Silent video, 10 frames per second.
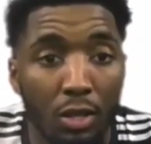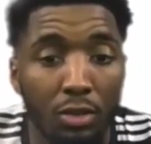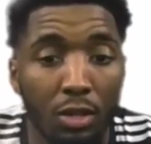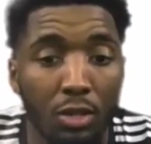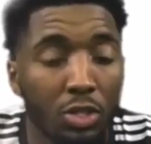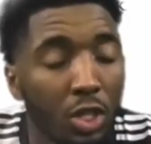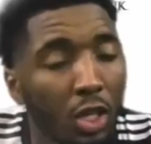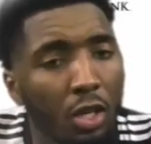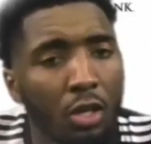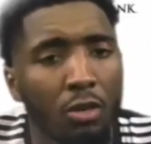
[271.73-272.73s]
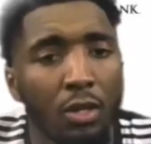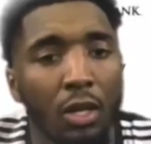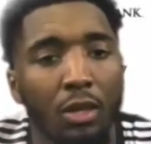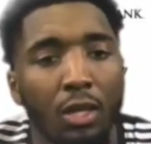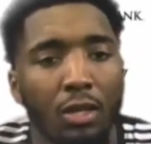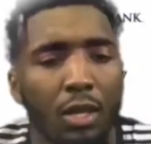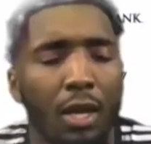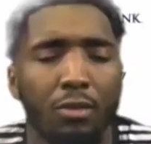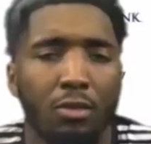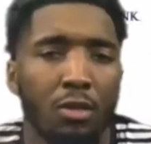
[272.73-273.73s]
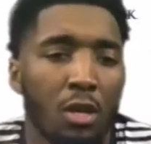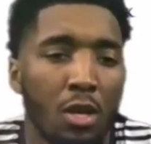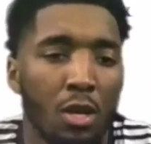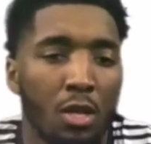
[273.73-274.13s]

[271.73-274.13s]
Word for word: and, and cheer, and I think that's